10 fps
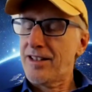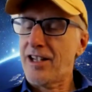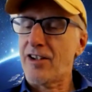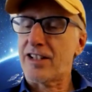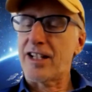
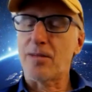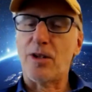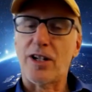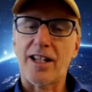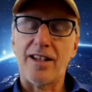Derek Dingle
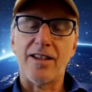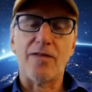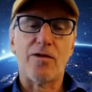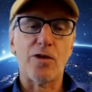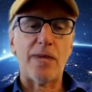book
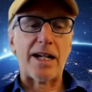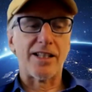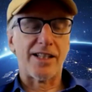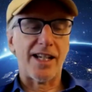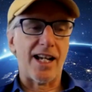and flew back
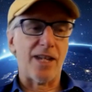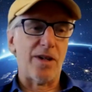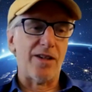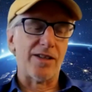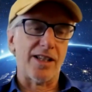to Seattle
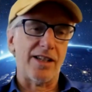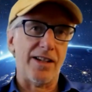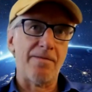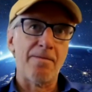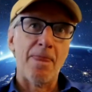where I was
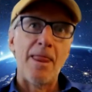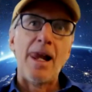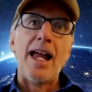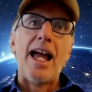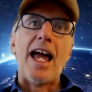living
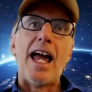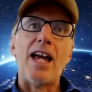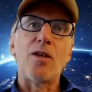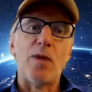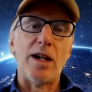
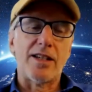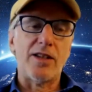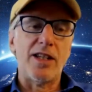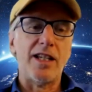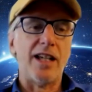and went
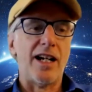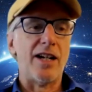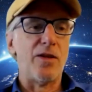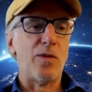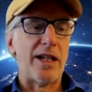to the
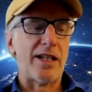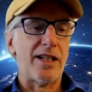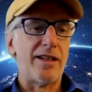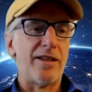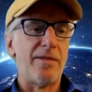uh, went
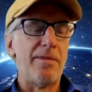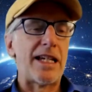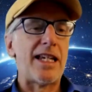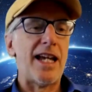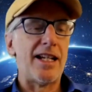to
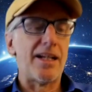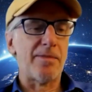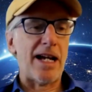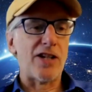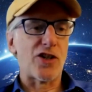Micky Hades
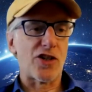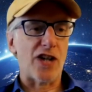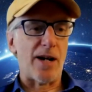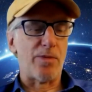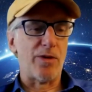magic
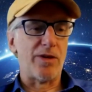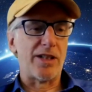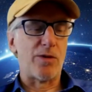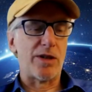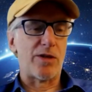shop,
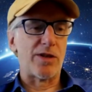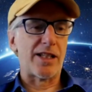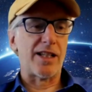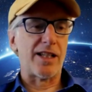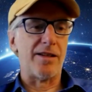which which was
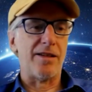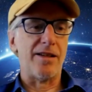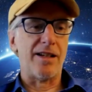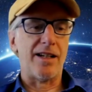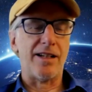still in
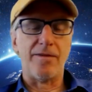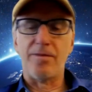uh,